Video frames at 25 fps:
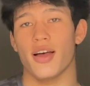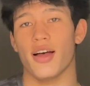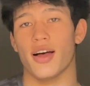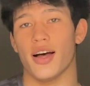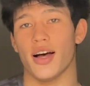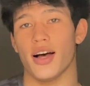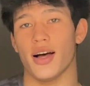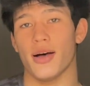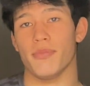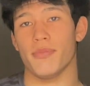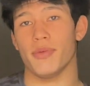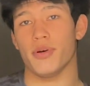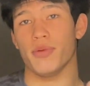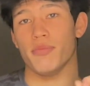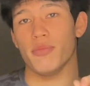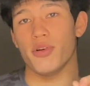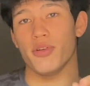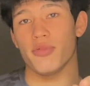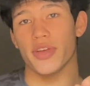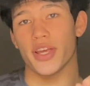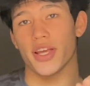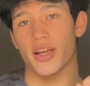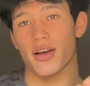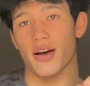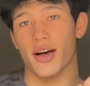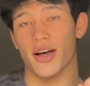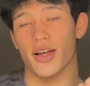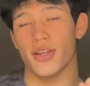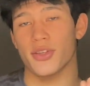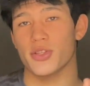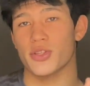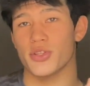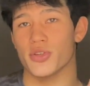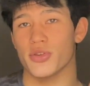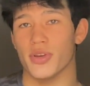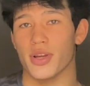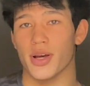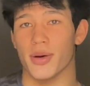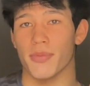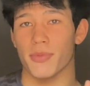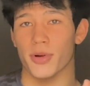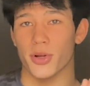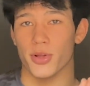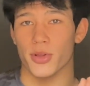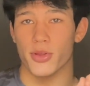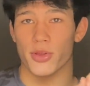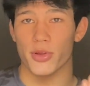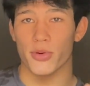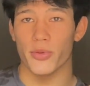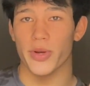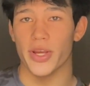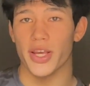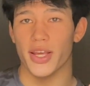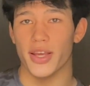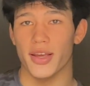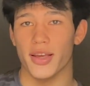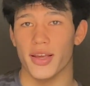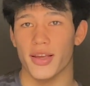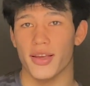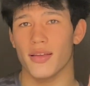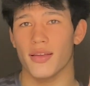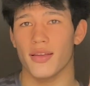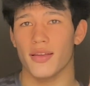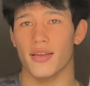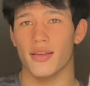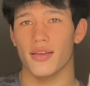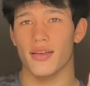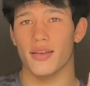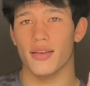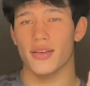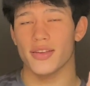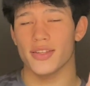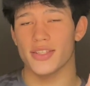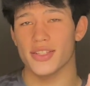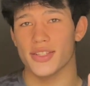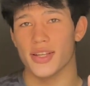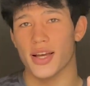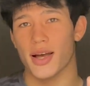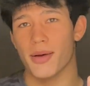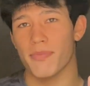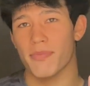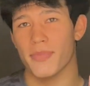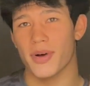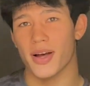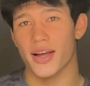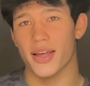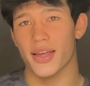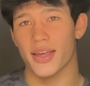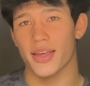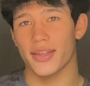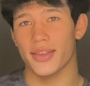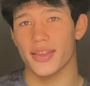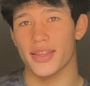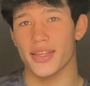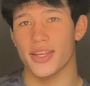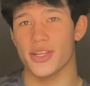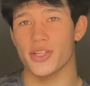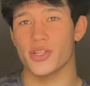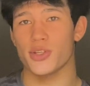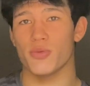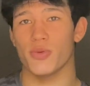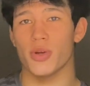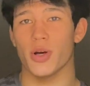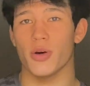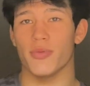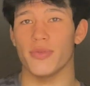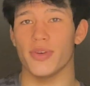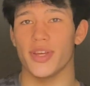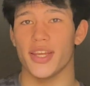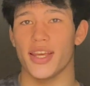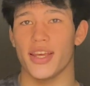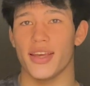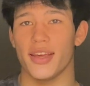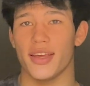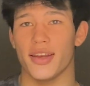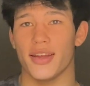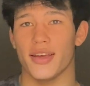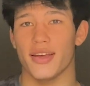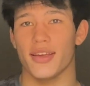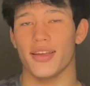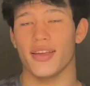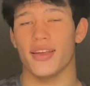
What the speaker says: But moving on to number three, stop buying things you don't need